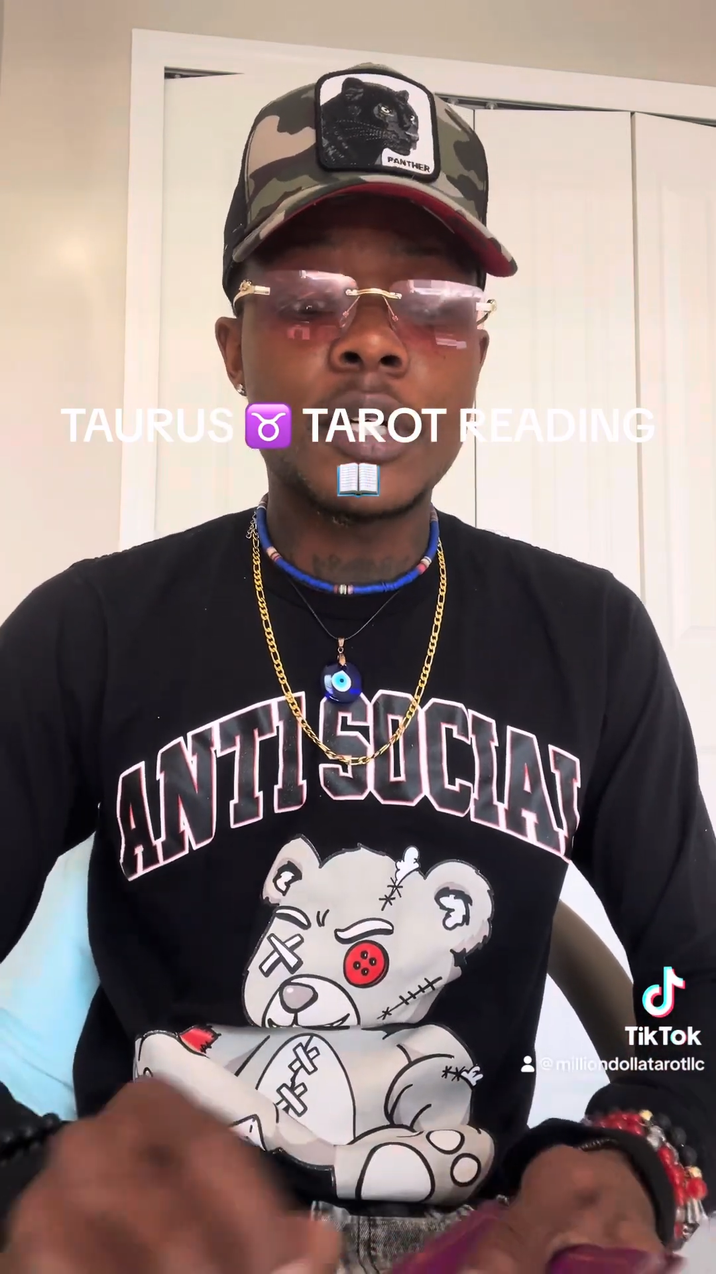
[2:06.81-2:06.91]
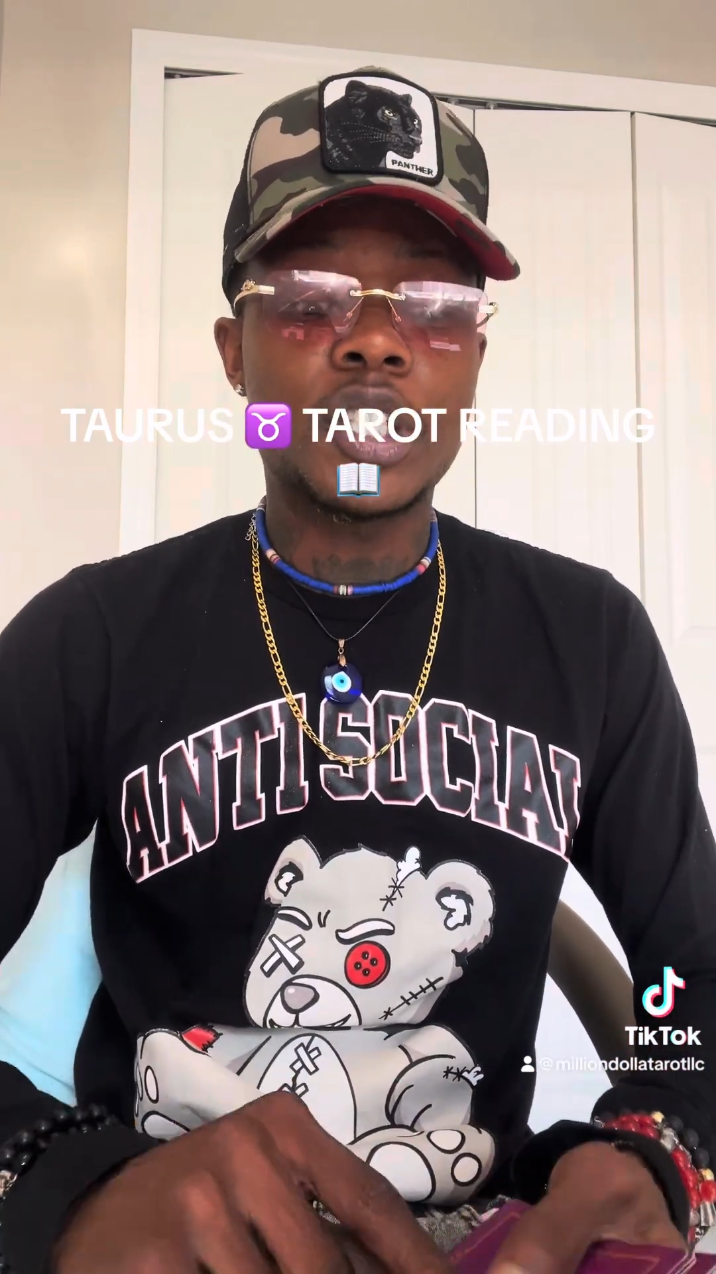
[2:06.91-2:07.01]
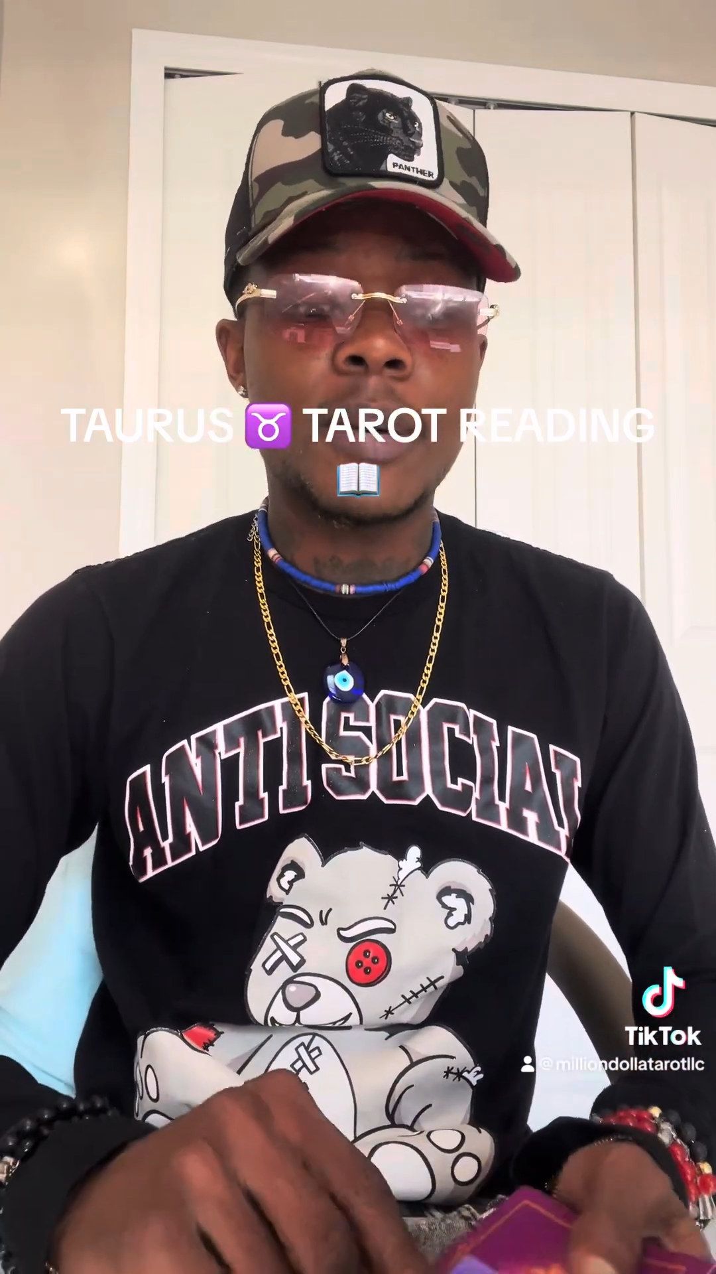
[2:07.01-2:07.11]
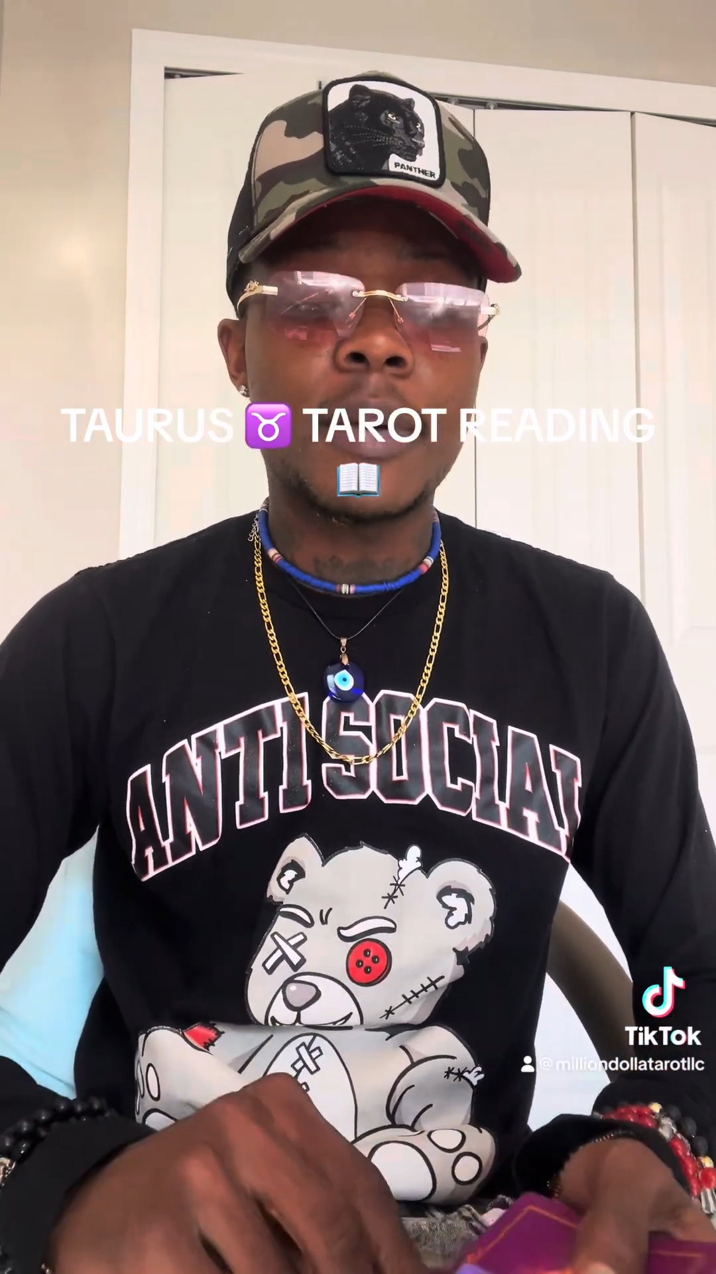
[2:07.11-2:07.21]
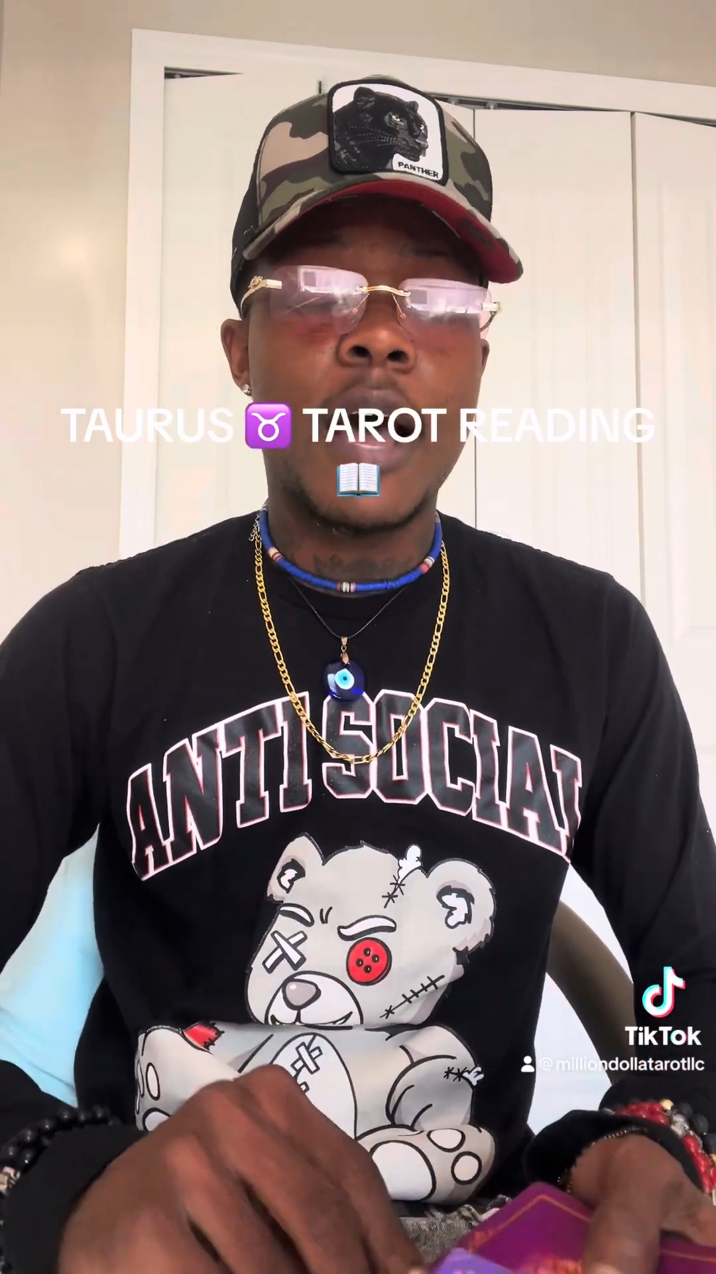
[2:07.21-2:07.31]
a
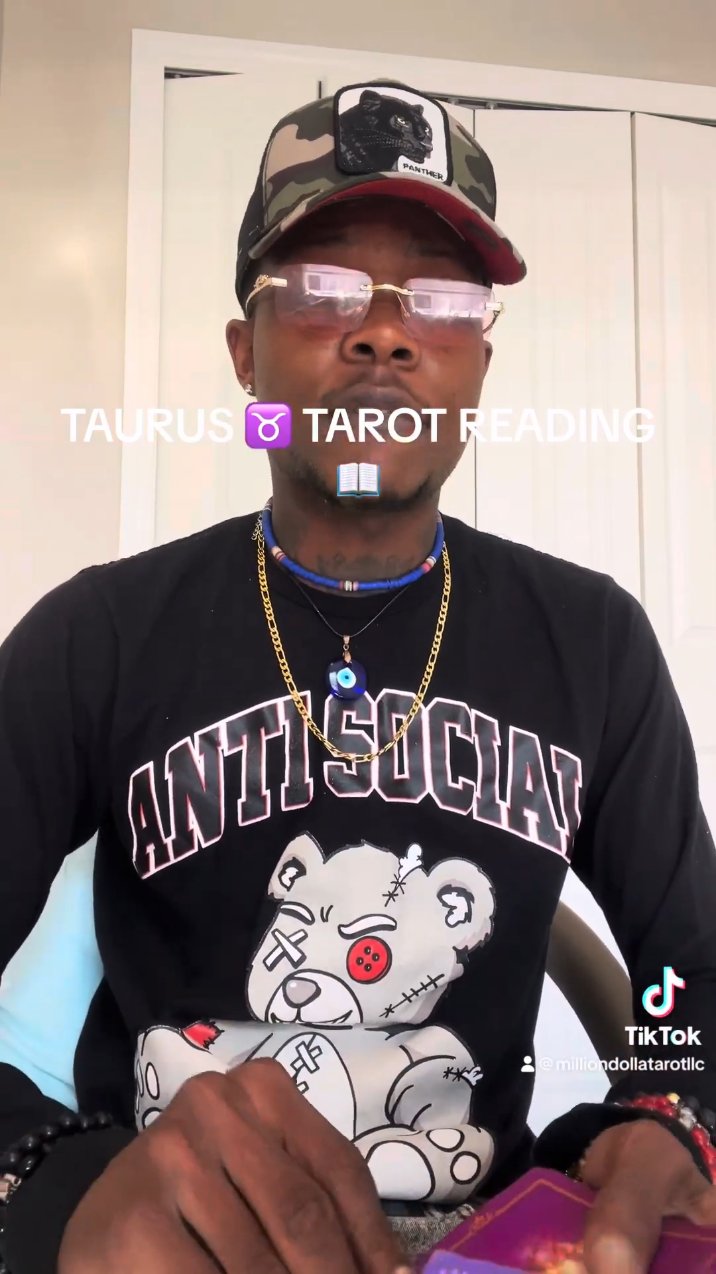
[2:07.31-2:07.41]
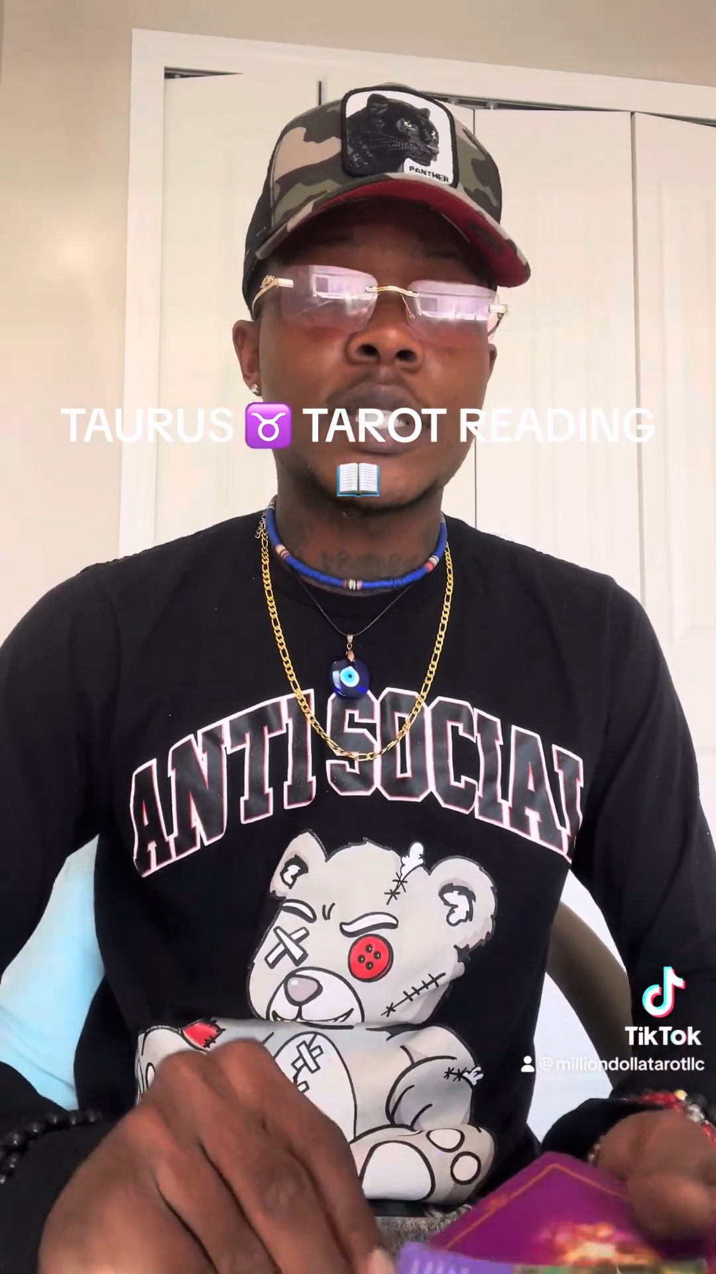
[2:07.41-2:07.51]
Gemini for